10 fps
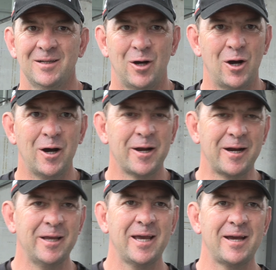Oh, I
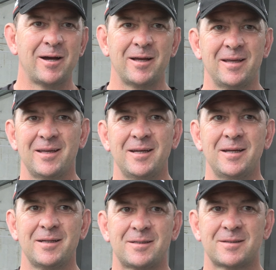don't. Yeah,
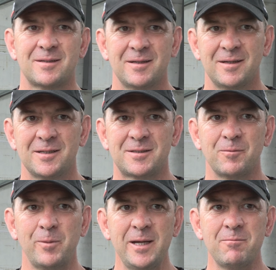it, it's it's
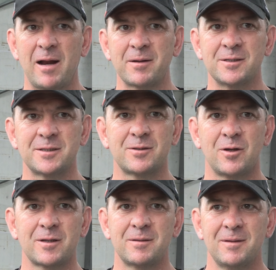a weird one because it's
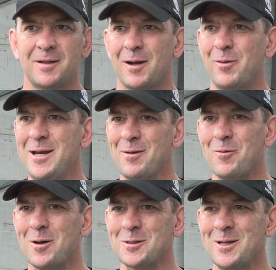like you know when you
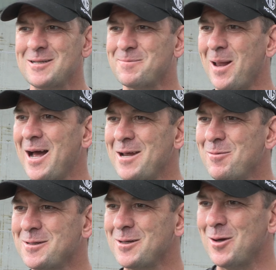watch Les play, he
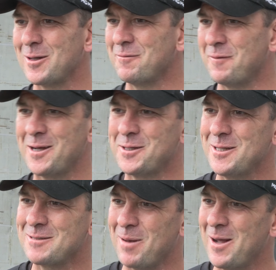wasn't like the
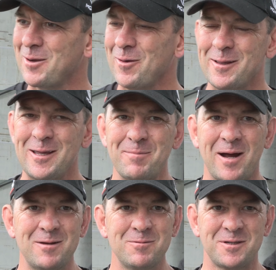flashiest bloke or anything,
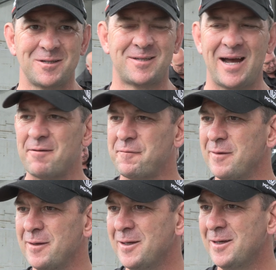but he was just tough
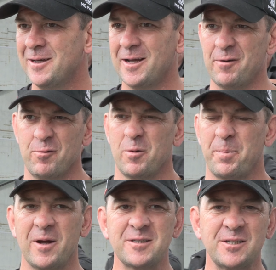and a real
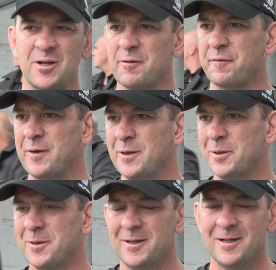presence on the
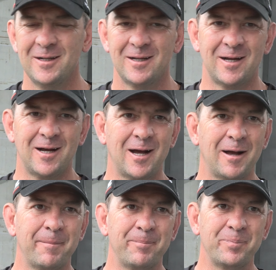field.
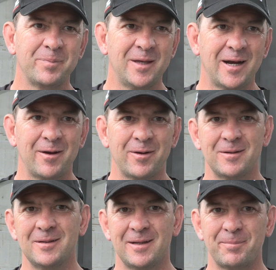Um, you know,
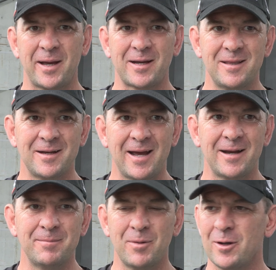and you know, back in the day,
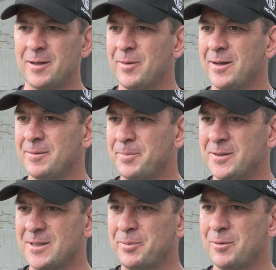I didn't mind him when he
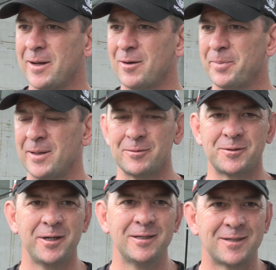used to put one on
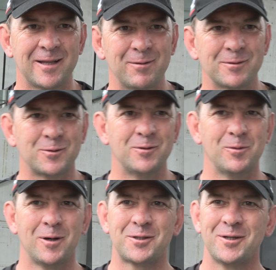people's chin, so that was good to
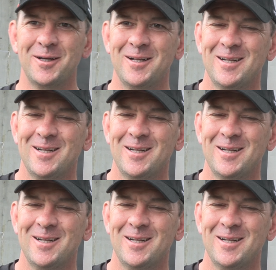watch.